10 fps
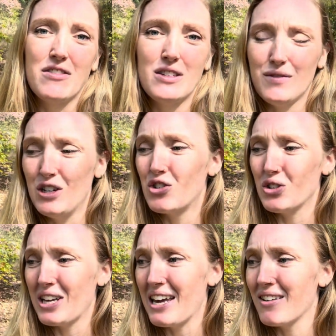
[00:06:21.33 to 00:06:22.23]
to
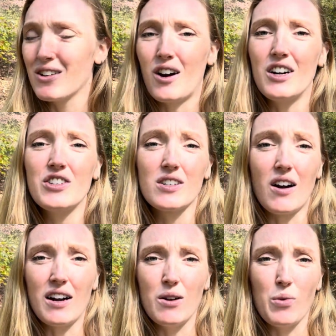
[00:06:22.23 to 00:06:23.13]
eventually guard your
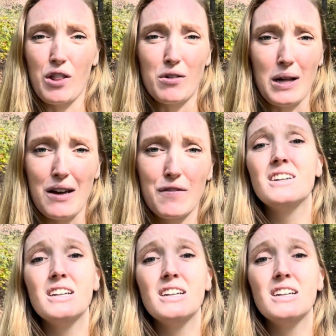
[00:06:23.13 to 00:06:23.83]
garden with your life.